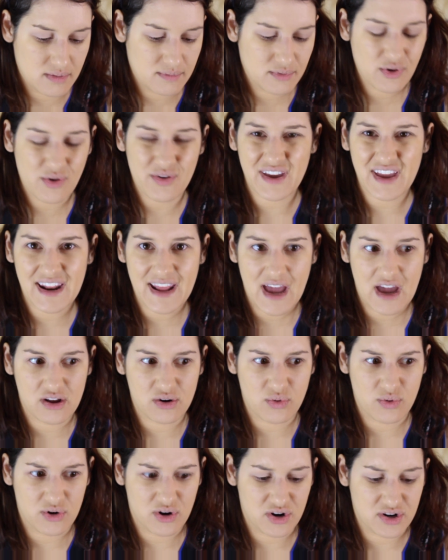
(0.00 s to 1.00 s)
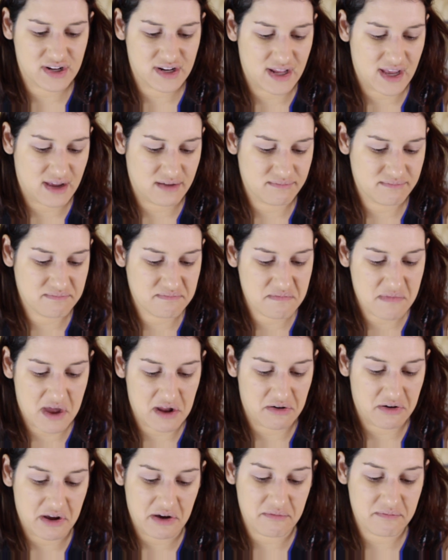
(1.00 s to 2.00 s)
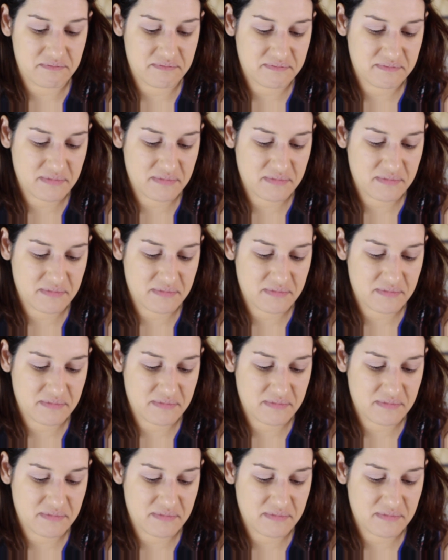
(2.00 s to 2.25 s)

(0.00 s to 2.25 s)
I'm going kind of out of order today. I don't know.